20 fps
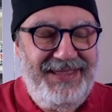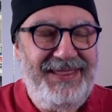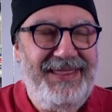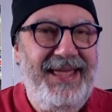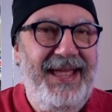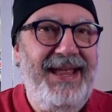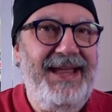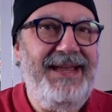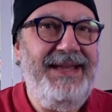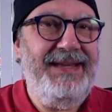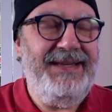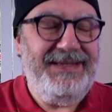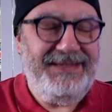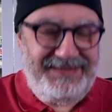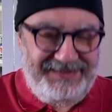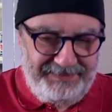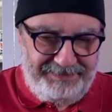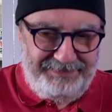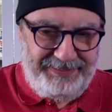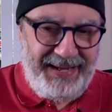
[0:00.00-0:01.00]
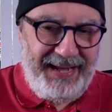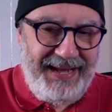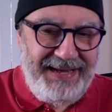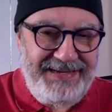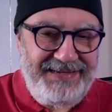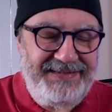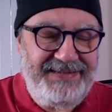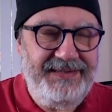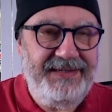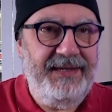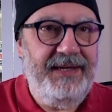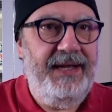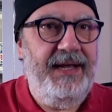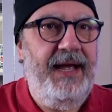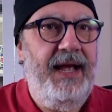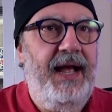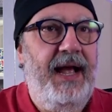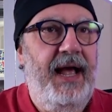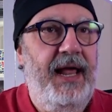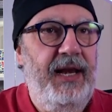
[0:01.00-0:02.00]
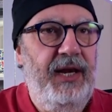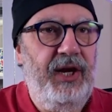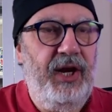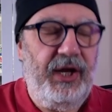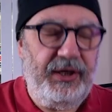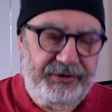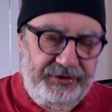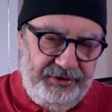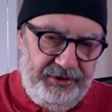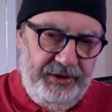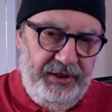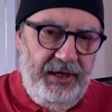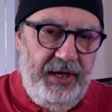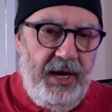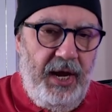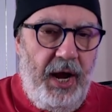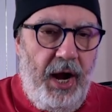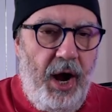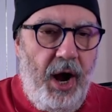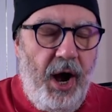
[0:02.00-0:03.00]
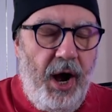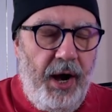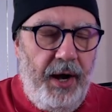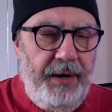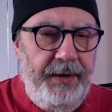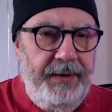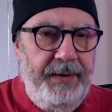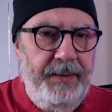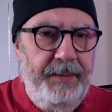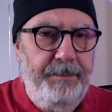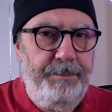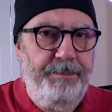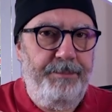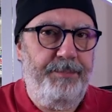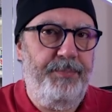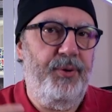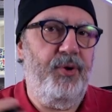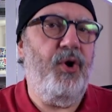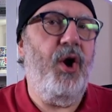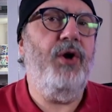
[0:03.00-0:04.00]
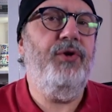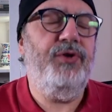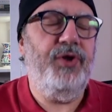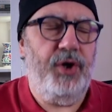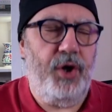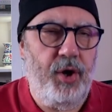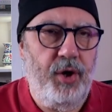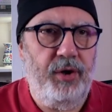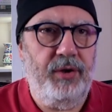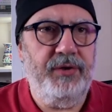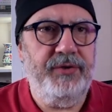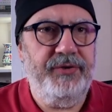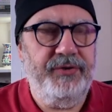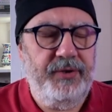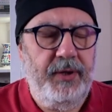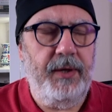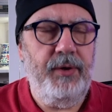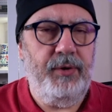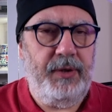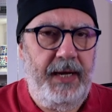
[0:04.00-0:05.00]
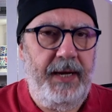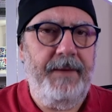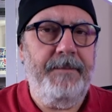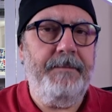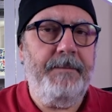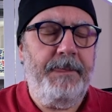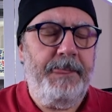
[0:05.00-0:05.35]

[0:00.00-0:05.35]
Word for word: they depend a lot on protocols, okay?